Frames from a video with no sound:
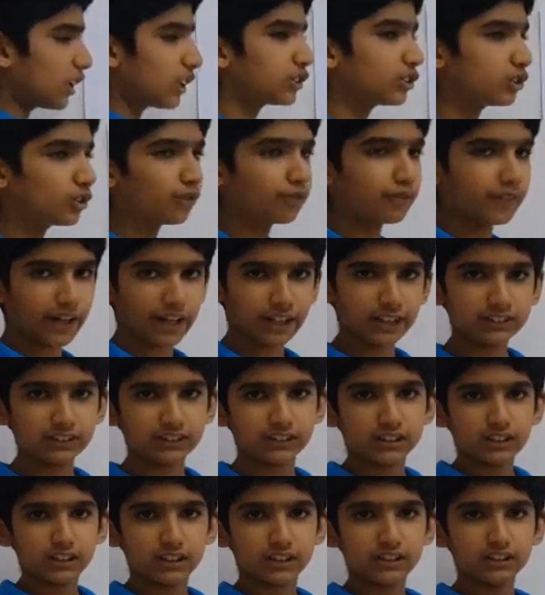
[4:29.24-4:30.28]
So friends,
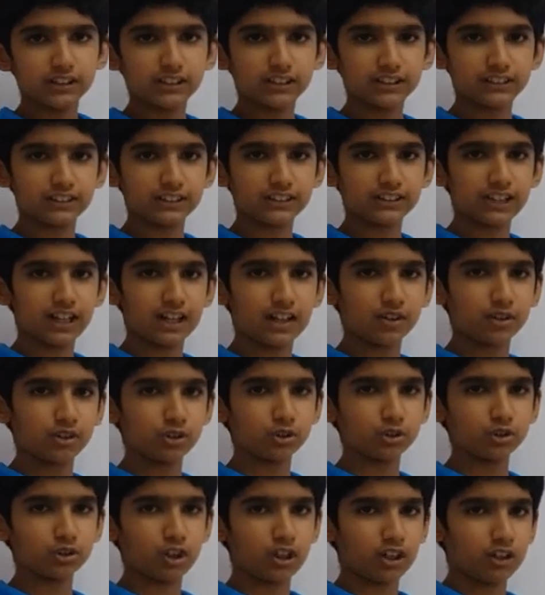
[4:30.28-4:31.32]
this is how
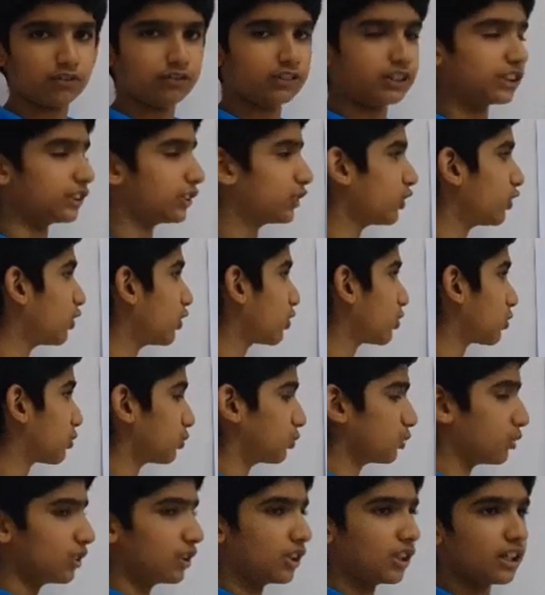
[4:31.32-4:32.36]
to solve this
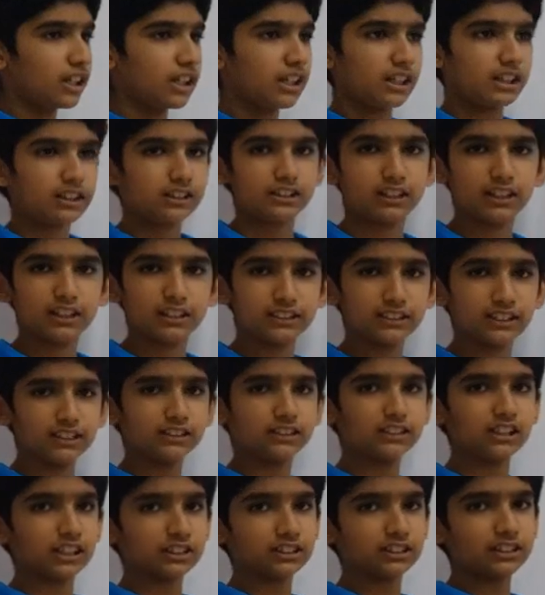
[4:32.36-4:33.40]
Sudoku. This is
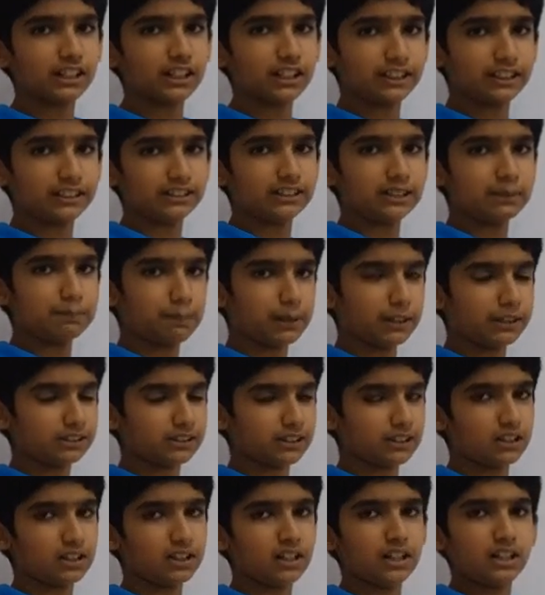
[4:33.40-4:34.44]
just an easy
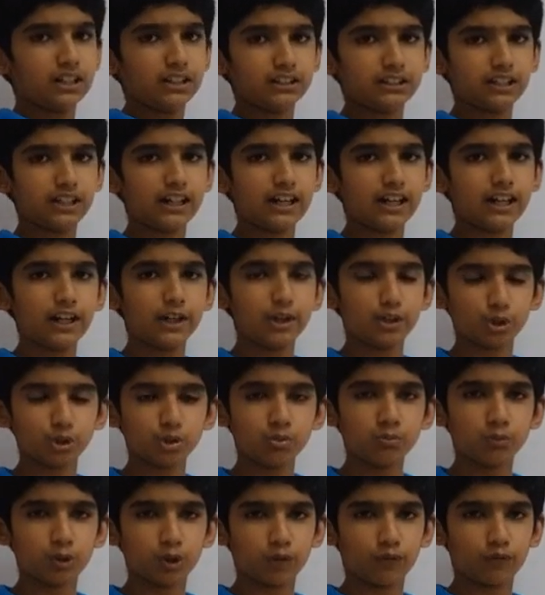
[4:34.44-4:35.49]
puzzle. There are 2
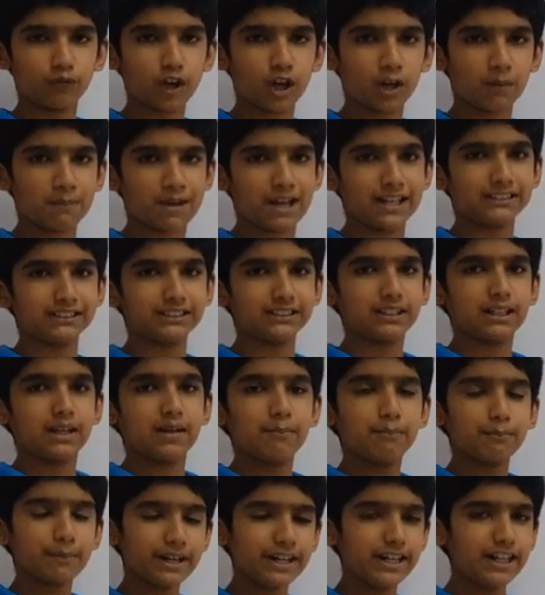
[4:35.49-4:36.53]
more formats,
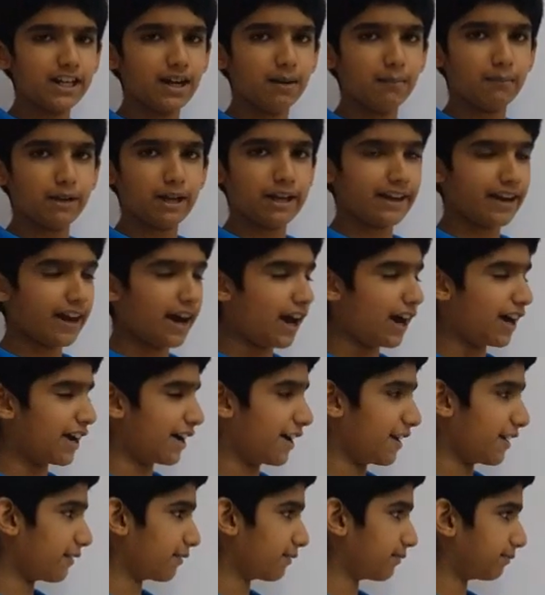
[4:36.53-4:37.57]
medium and
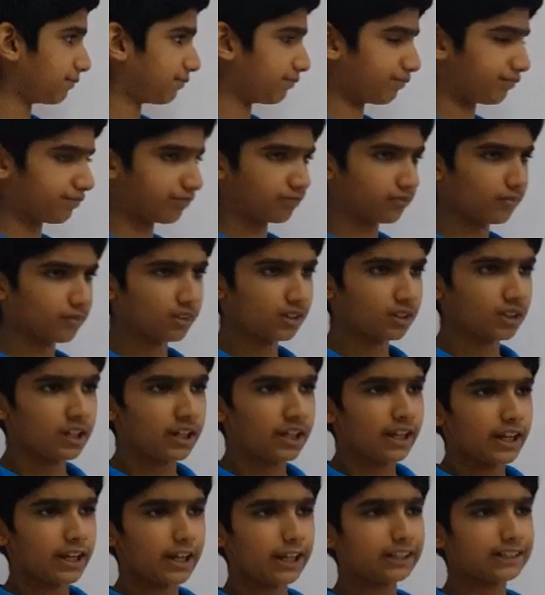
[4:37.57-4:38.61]
hard.
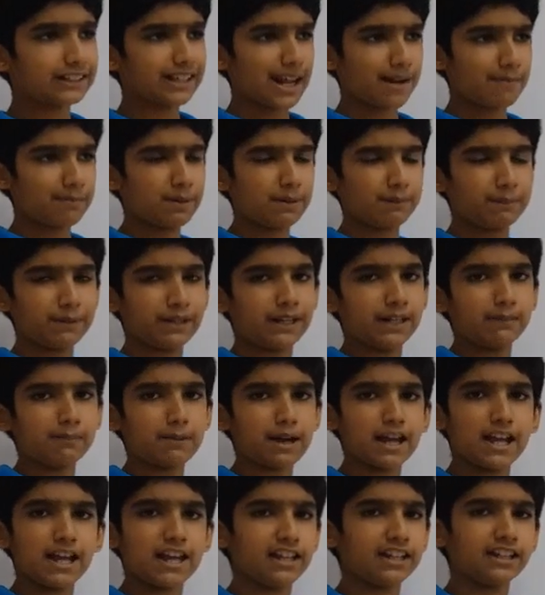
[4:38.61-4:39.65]
It can be played
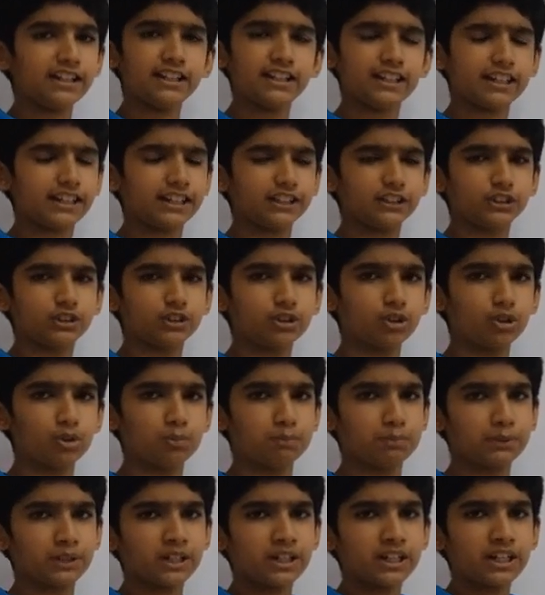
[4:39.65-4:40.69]
by any age
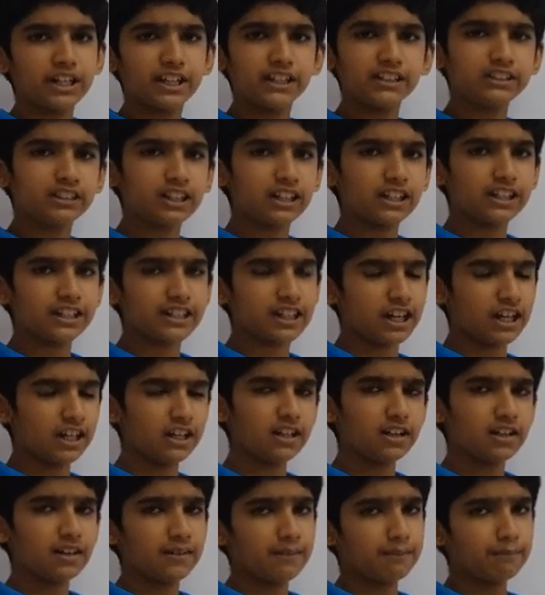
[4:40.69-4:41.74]
group, either
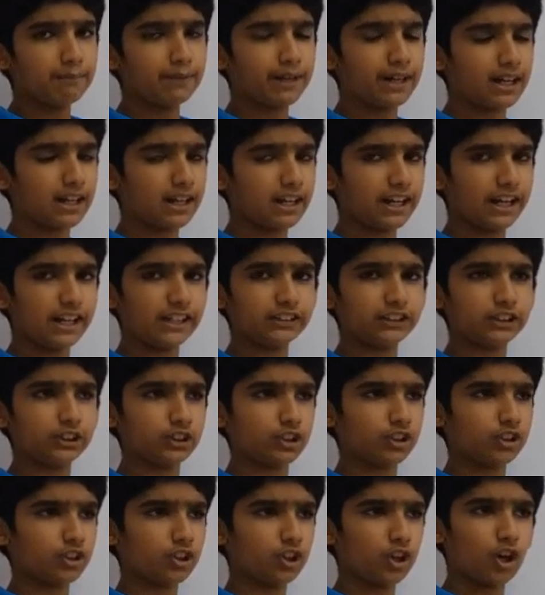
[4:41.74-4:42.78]
young, middle-aged
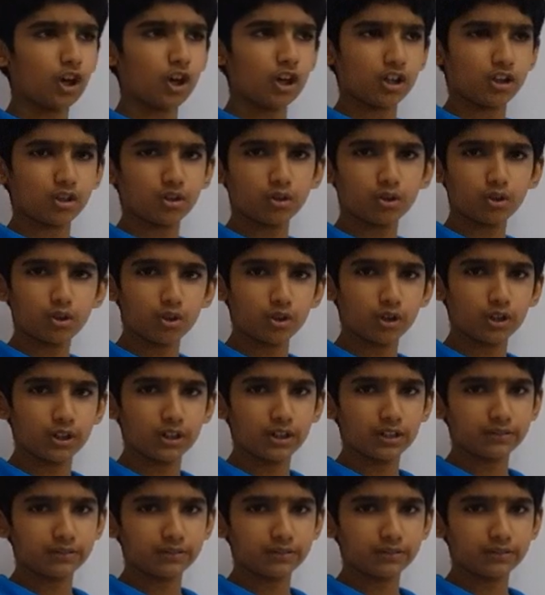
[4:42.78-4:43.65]
or old.